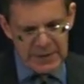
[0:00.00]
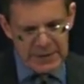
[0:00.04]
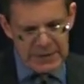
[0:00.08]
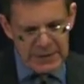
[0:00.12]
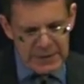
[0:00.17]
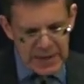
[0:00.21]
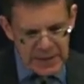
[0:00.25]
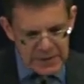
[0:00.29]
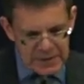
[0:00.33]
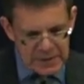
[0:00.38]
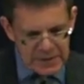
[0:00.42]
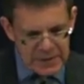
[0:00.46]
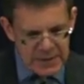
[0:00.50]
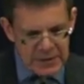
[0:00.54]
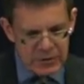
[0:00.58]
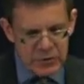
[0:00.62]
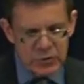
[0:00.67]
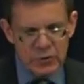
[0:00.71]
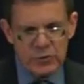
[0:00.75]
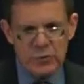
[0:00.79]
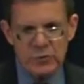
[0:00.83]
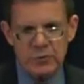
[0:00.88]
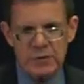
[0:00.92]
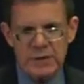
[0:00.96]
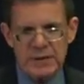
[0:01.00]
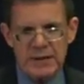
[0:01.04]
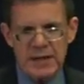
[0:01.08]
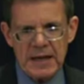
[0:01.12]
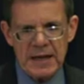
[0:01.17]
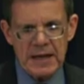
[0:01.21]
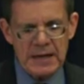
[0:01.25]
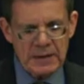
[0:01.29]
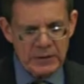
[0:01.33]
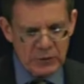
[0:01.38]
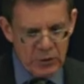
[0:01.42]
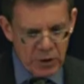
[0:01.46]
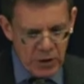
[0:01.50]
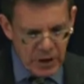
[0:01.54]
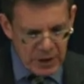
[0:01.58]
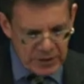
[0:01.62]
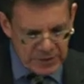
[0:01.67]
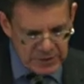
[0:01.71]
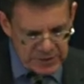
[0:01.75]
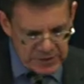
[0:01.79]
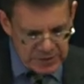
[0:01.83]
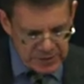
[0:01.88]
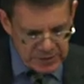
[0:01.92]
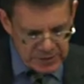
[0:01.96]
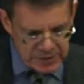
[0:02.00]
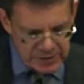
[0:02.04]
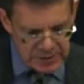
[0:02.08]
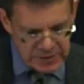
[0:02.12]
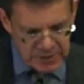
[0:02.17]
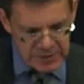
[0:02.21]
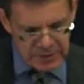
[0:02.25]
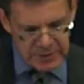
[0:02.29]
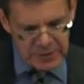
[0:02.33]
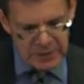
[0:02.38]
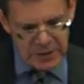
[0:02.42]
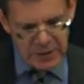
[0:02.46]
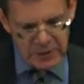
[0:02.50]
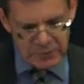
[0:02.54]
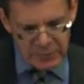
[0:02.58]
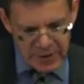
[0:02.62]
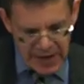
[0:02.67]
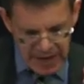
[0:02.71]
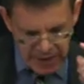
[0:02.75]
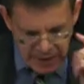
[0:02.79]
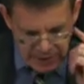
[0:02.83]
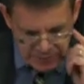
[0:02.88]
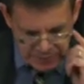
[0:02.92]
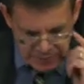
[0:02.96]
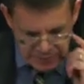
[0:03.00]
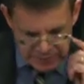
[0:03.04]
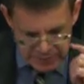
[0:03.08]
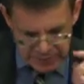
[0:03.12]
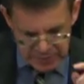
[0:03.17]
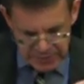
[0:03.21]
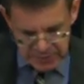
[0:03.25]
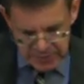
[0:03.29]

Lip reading: Yes, they knew that they had lost a round.